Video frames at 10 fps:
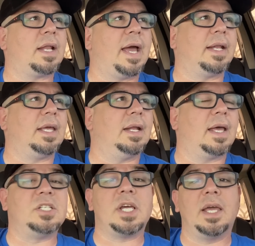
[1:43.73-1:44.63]
I had to get
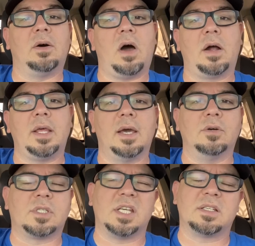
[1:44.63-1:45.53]
a JL Audio
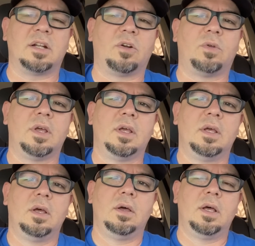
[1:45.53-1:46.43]

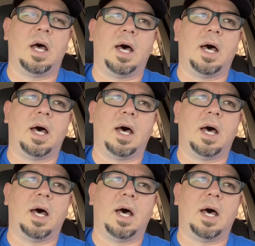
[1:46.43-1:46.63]
600